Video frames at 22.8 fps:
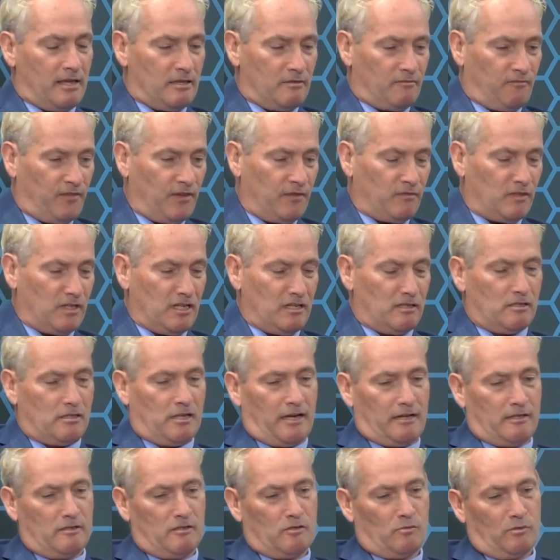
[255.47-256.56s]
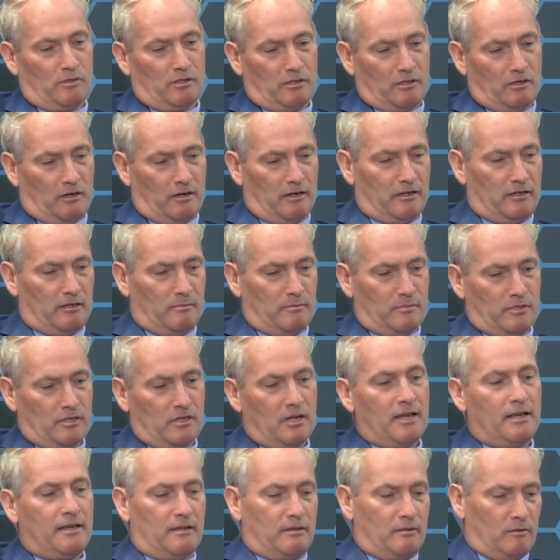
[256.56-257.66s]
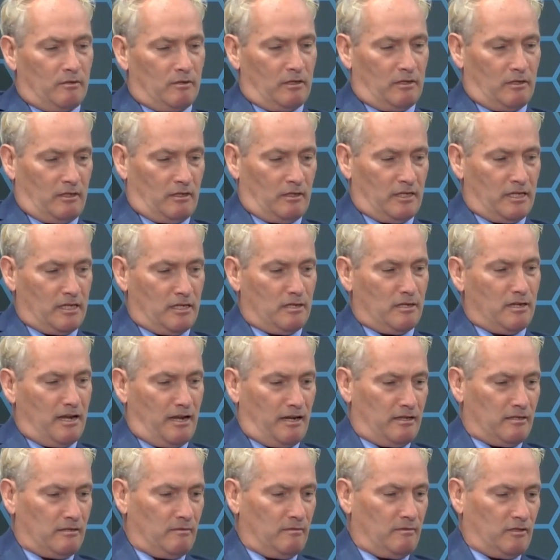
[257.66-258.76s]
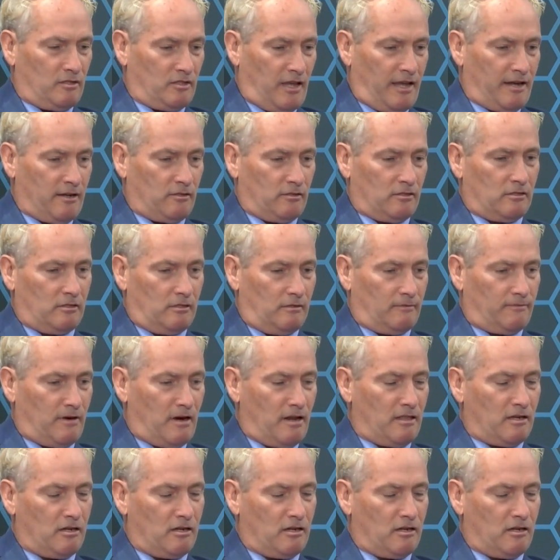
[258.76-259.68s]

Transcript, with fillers: 15 seconds when the car comes uh, in and it cycles to the front of the